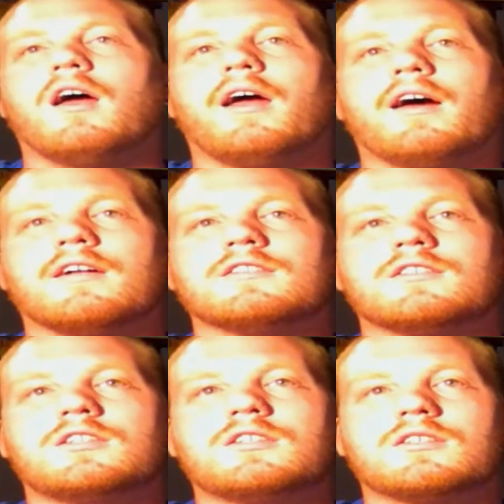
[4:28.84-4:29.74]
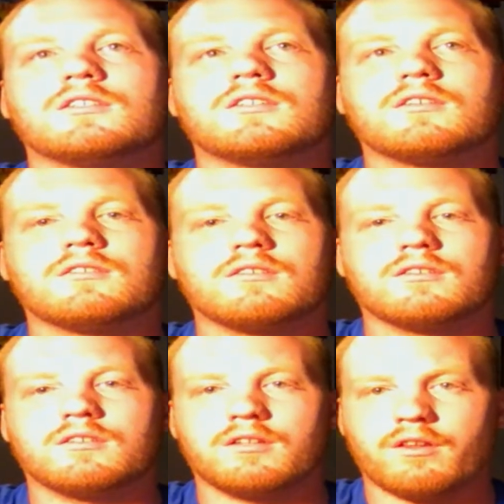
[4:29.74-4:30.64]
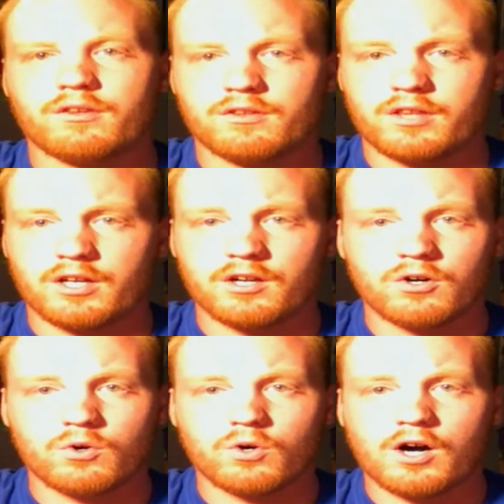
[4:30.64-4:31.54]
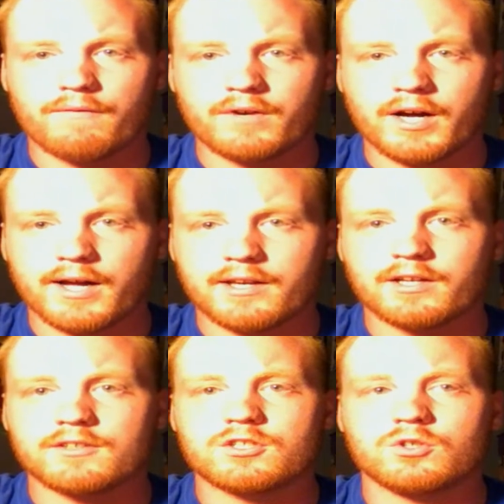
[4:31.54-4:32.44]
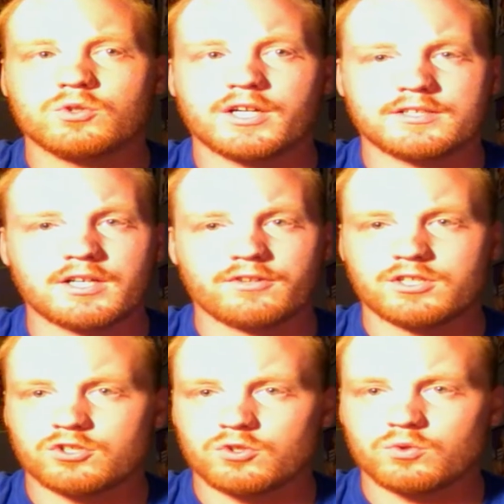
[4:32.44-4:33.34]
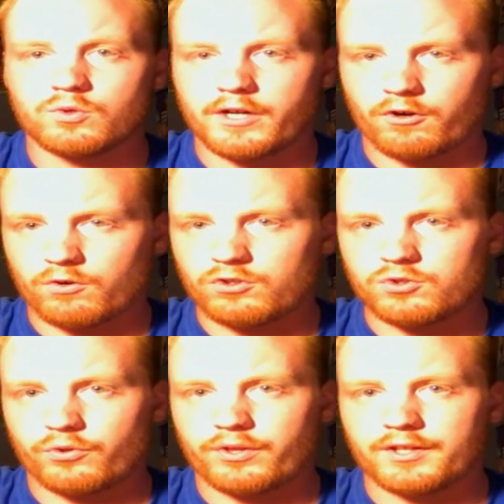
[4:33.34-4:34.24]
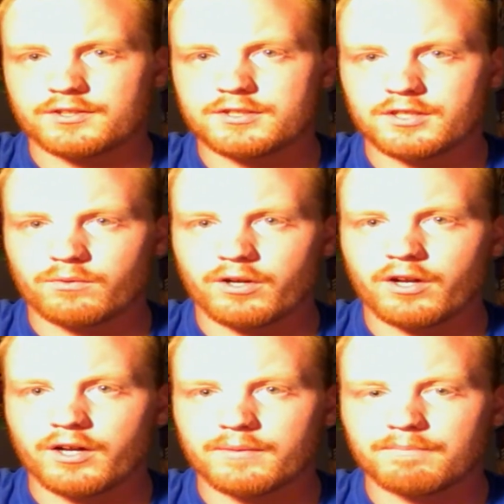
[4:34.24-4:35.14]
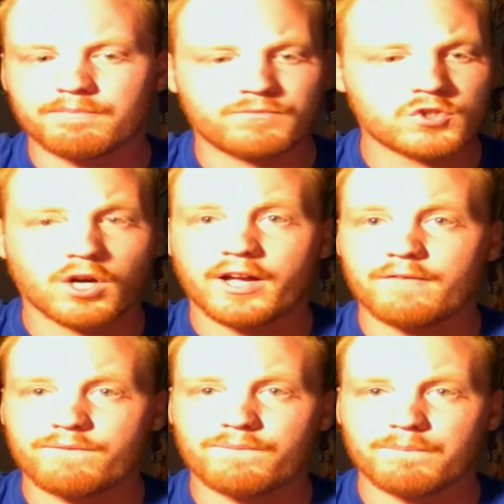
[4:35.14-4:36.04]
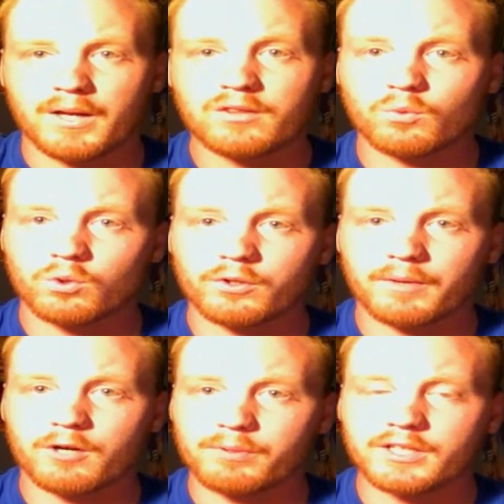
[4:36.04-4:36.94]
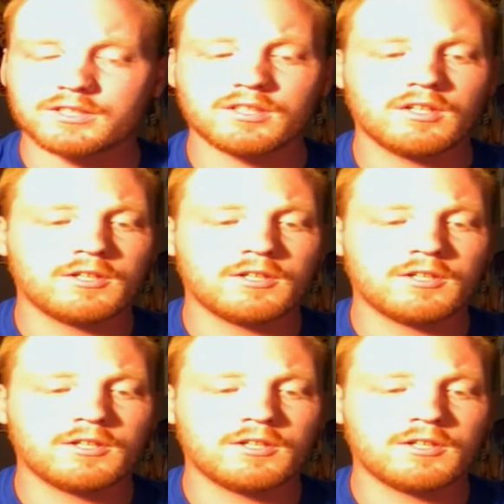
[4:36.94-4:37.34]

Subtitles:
And they go off in hiding to test out these new agricultural things and whatnot and try and make the world a better place.